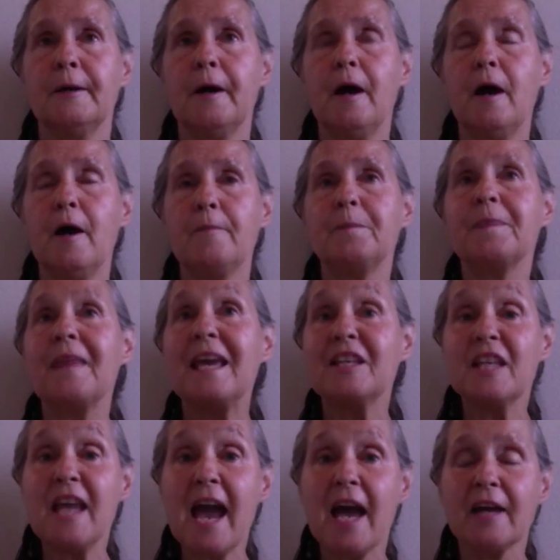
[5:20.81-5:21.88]

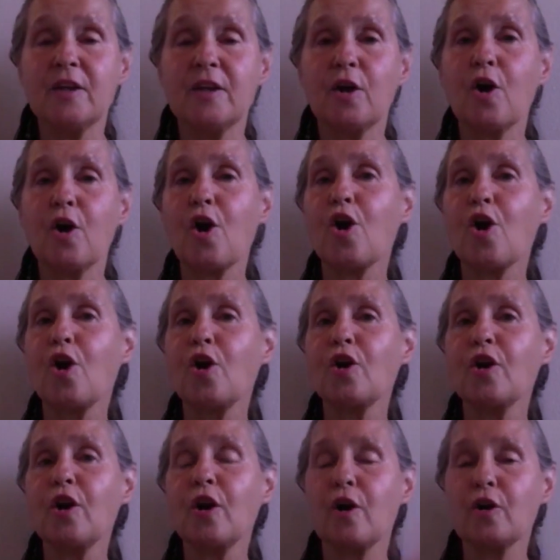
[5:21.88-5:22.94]
And yet
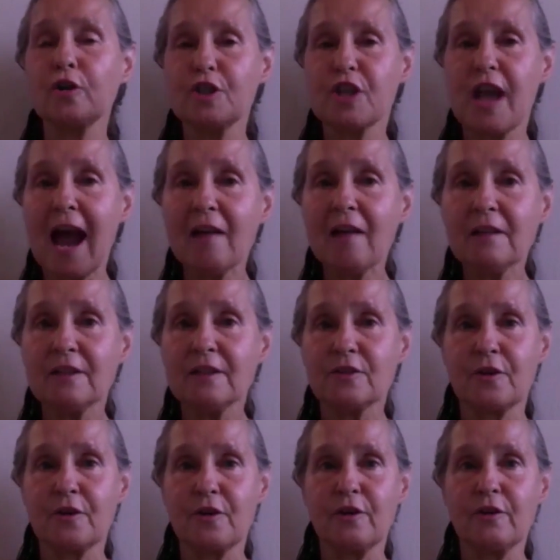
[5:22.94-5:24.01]
her
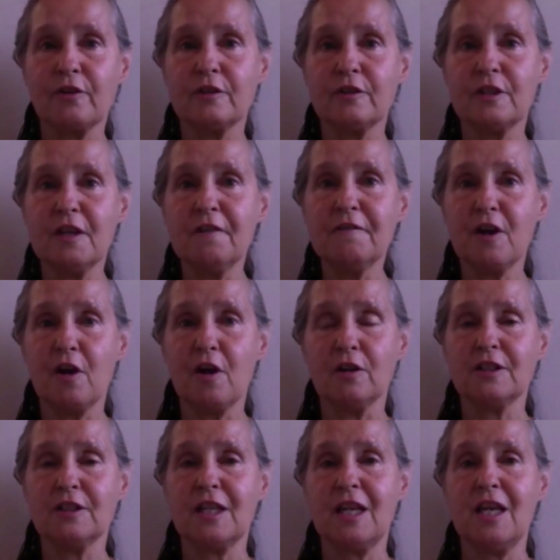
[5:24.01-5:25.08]
challenge or her
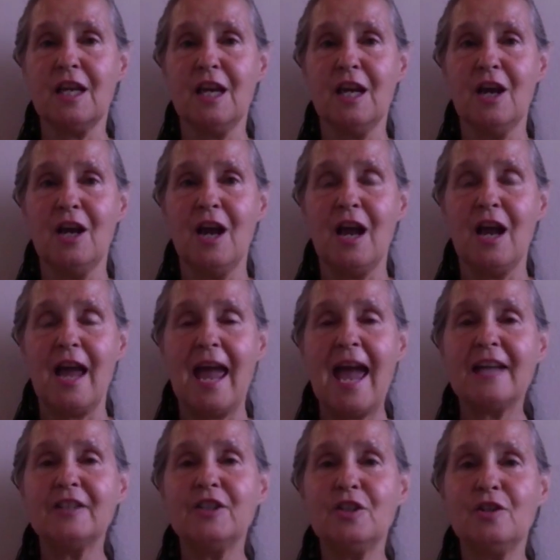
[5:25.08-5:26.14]
difficulty
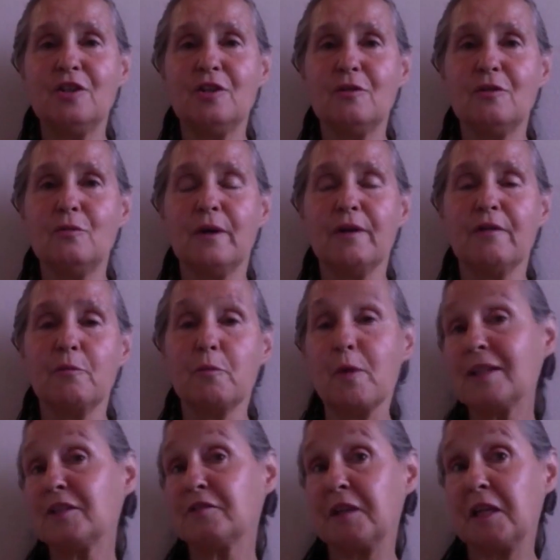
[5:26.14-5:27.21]
had to do with
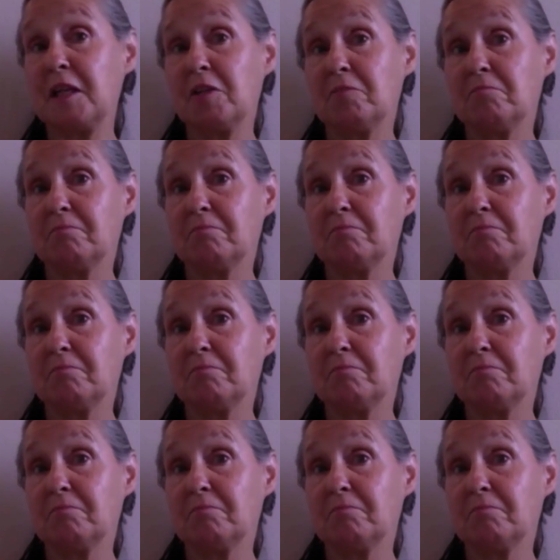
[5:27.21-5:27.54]
breastfeeding.